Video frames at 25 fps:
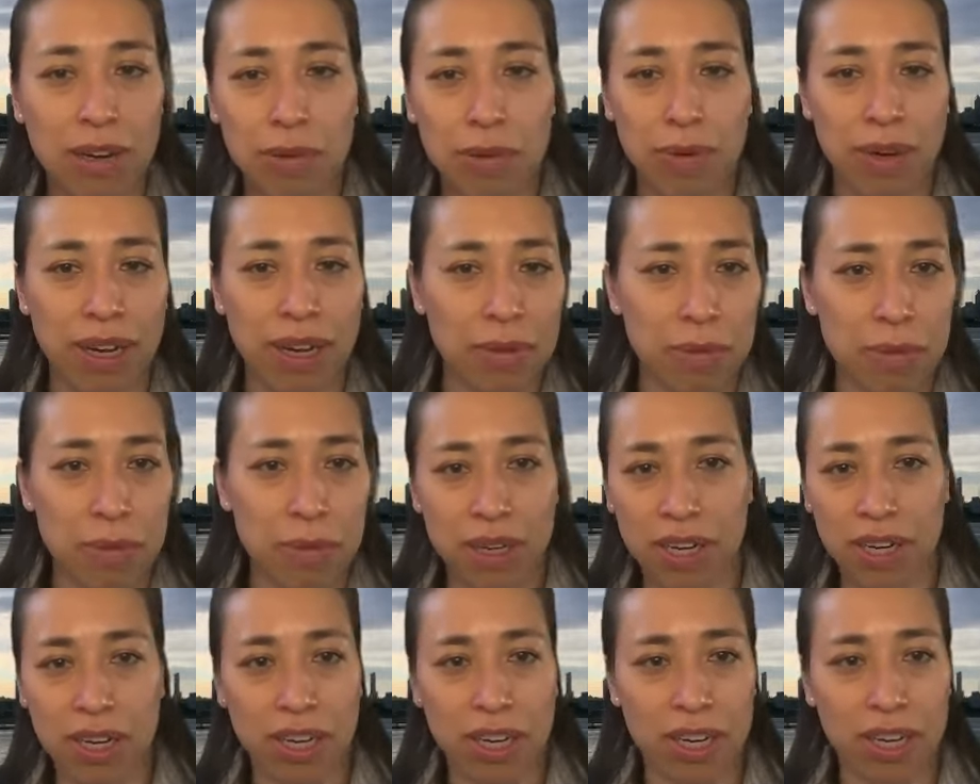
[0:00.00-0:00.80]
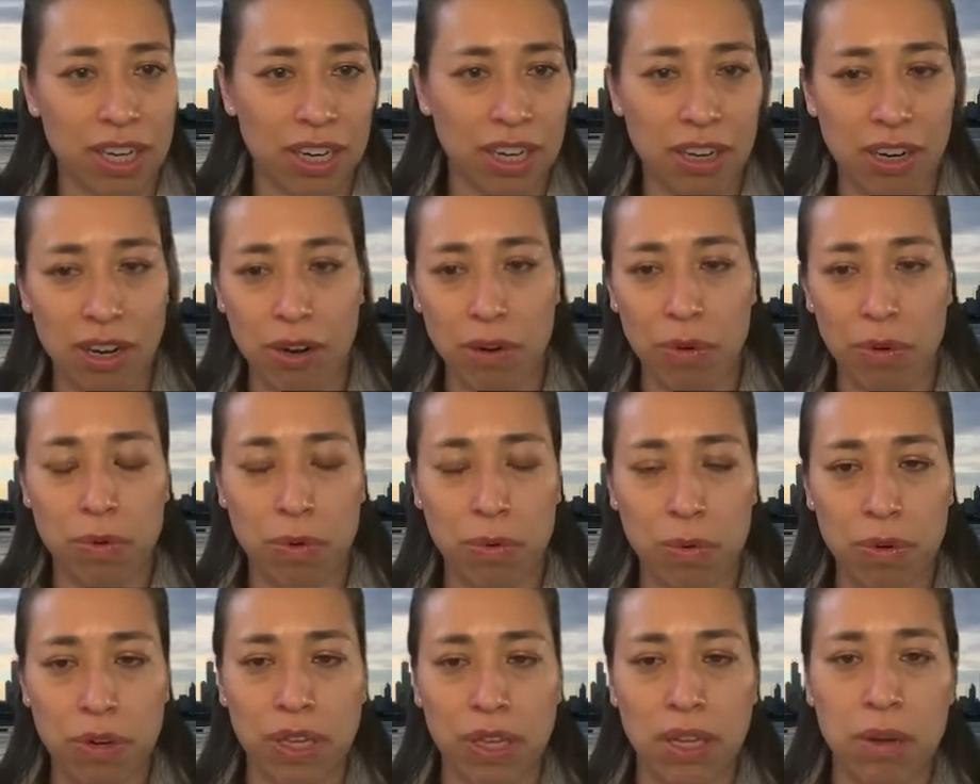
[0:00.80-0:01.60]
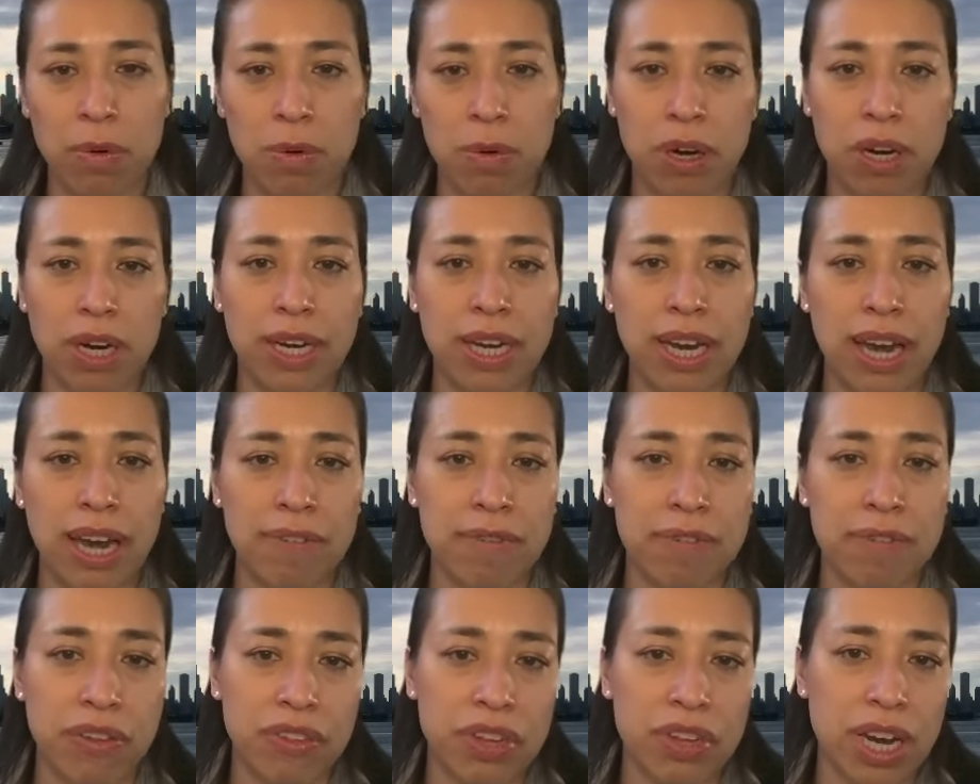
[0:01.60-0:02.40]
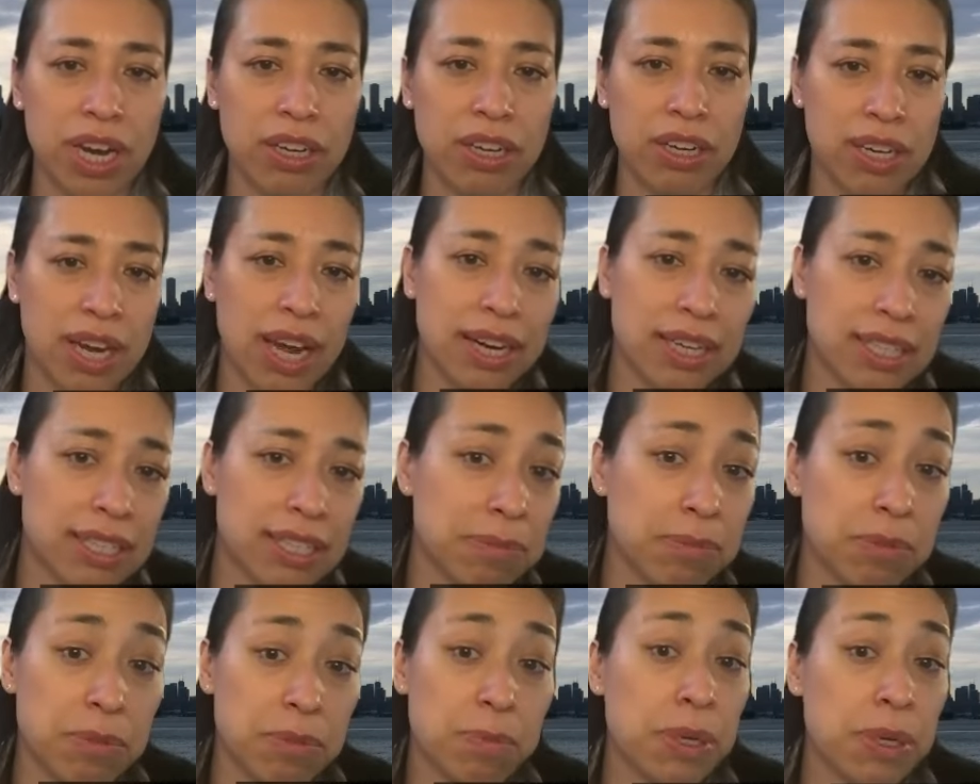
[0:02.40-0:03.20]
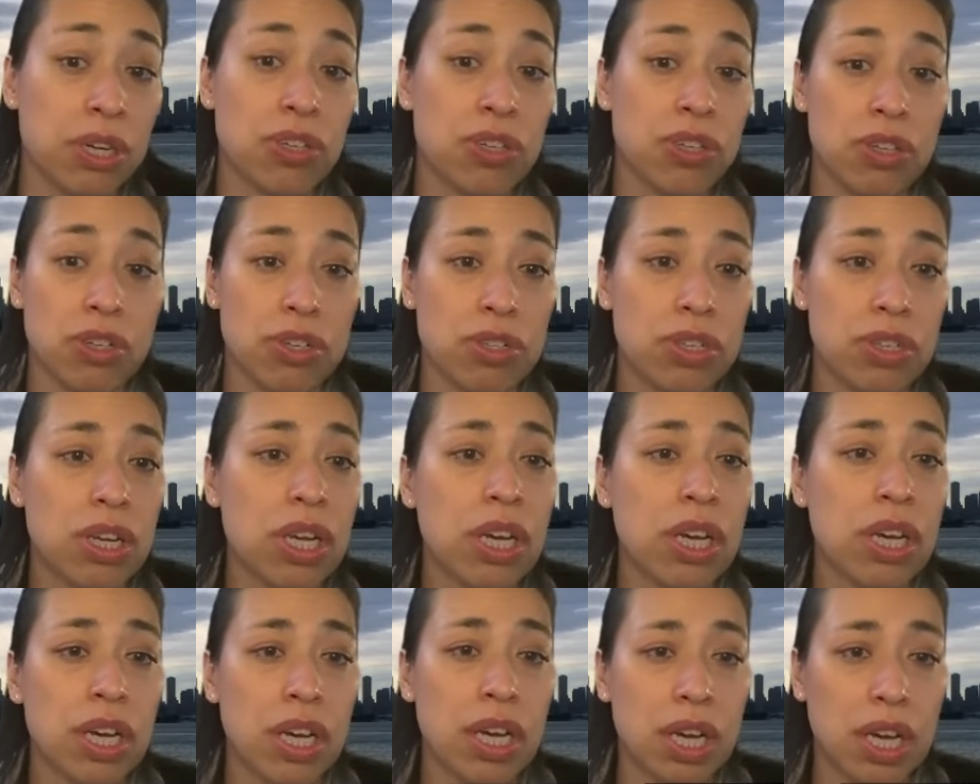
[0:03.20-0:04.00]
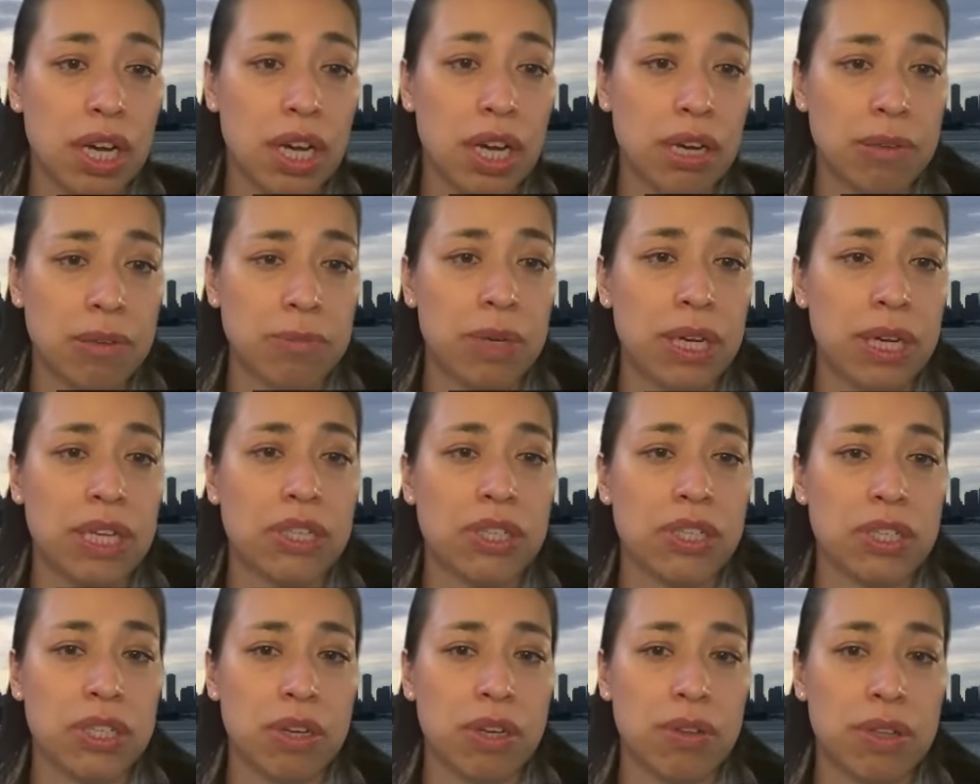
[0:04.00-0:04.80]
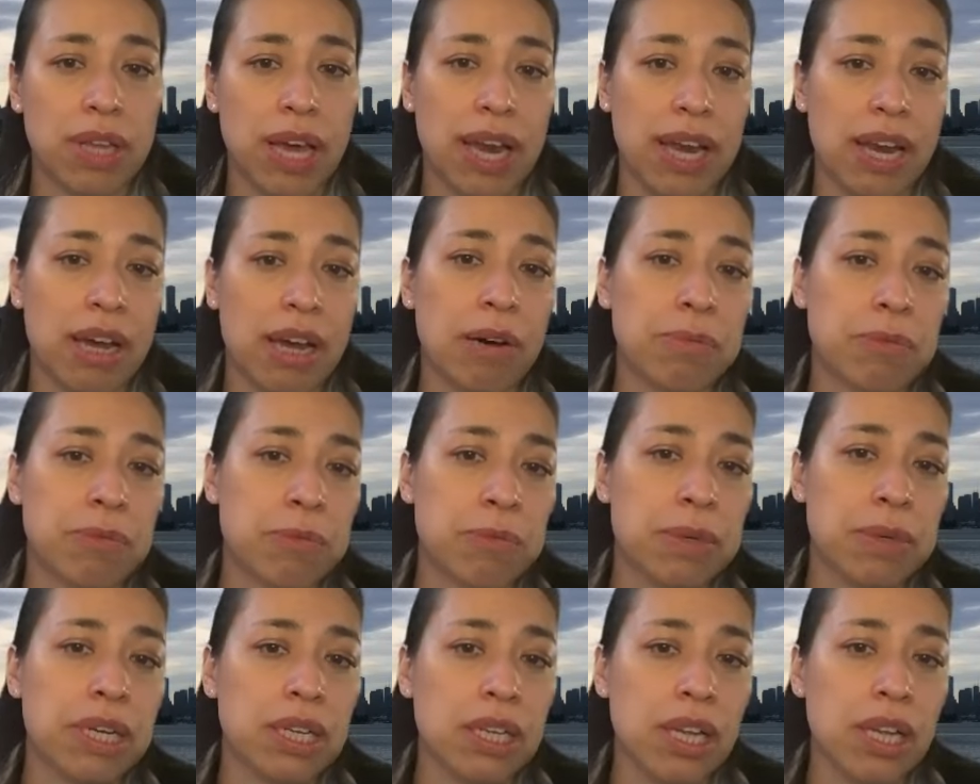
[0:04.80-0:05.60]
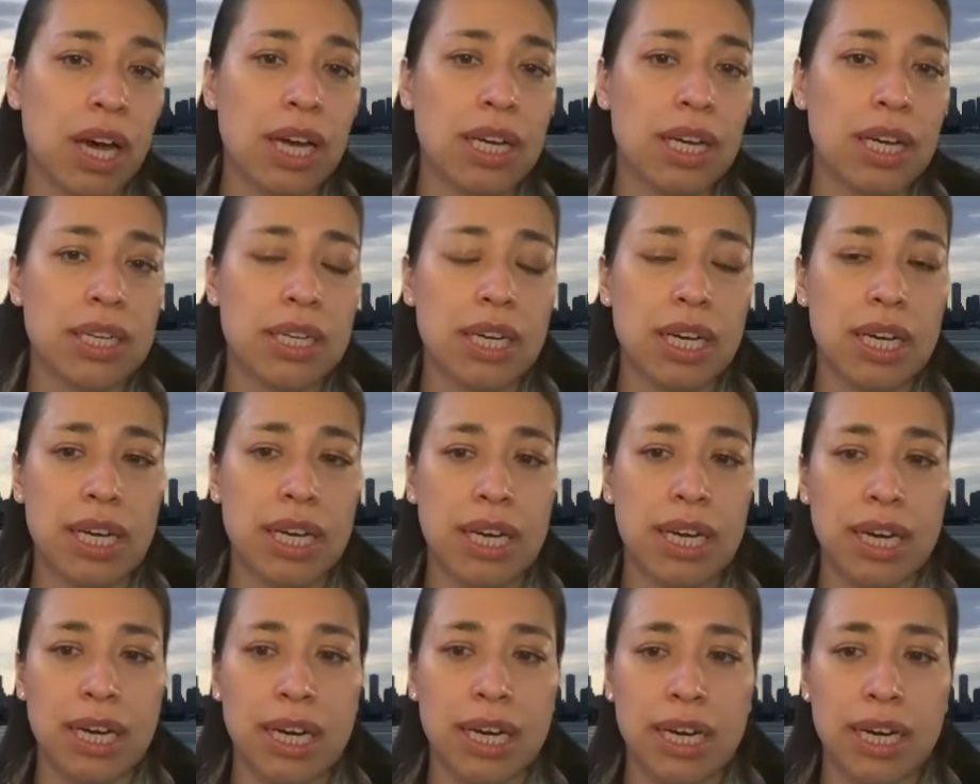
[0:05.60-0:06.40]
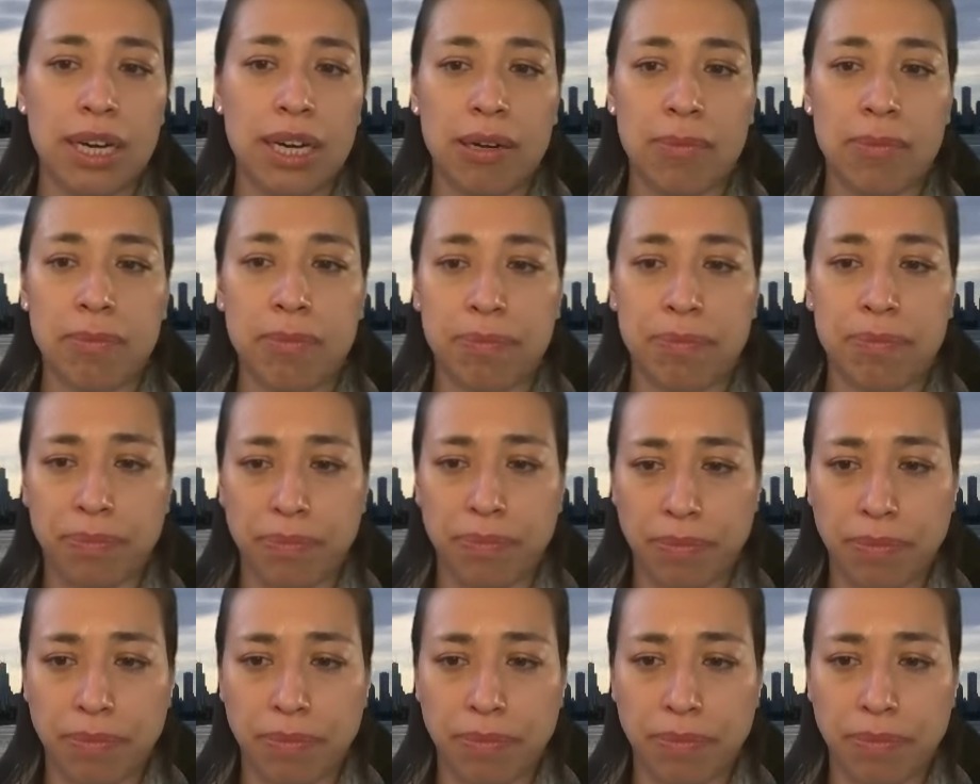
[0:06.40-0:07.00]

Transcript: when we're, you know, really worried. I found that I could access pictures. Um, and so that helped me a lot. Um,